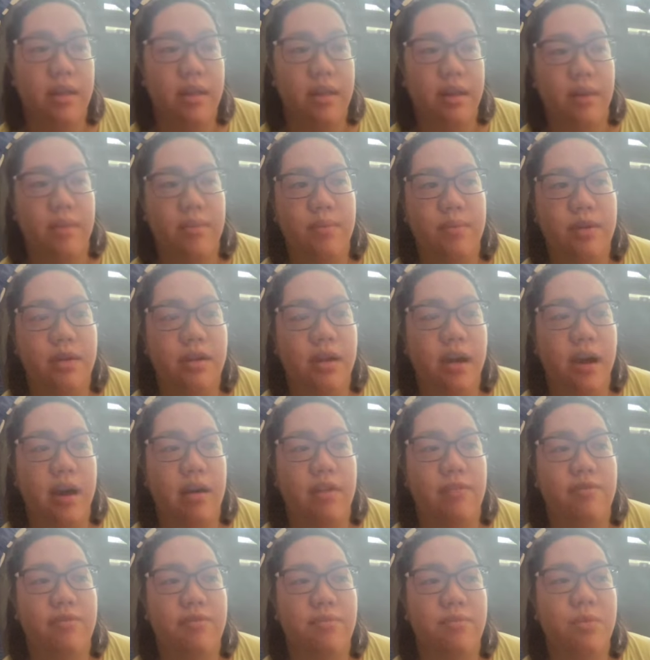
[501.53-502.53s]
they would
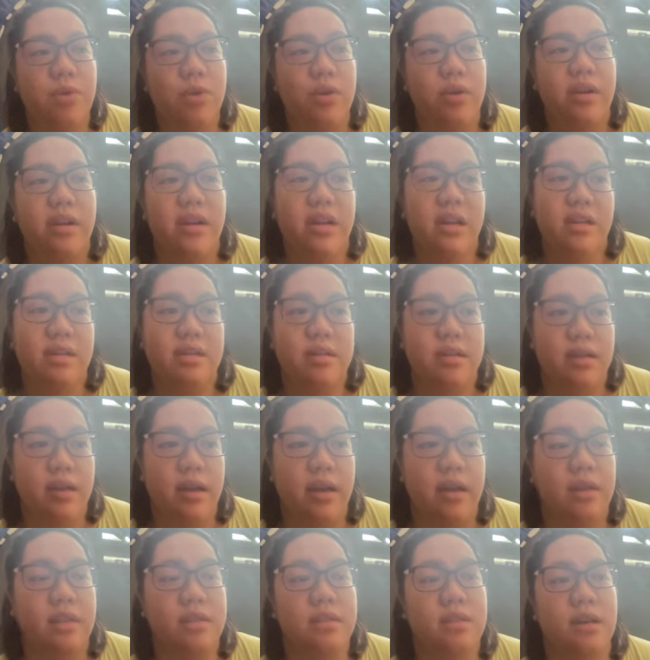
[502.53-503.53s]
have more
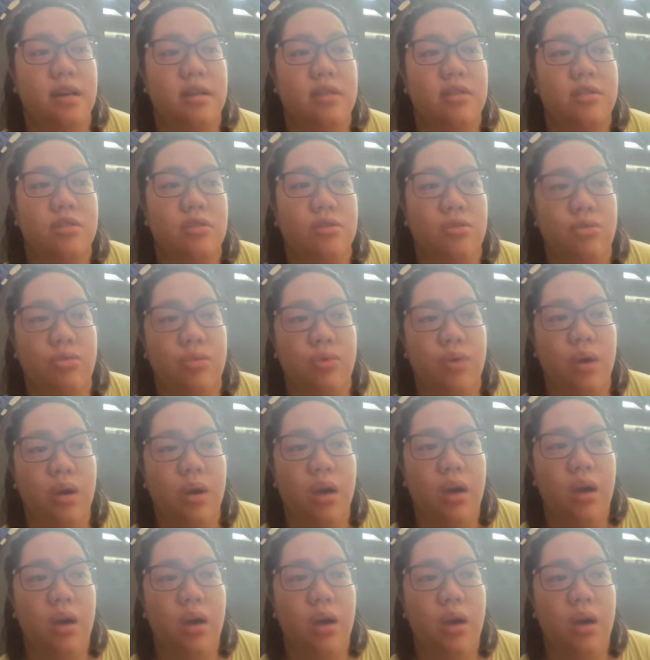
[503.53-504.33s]
insights as to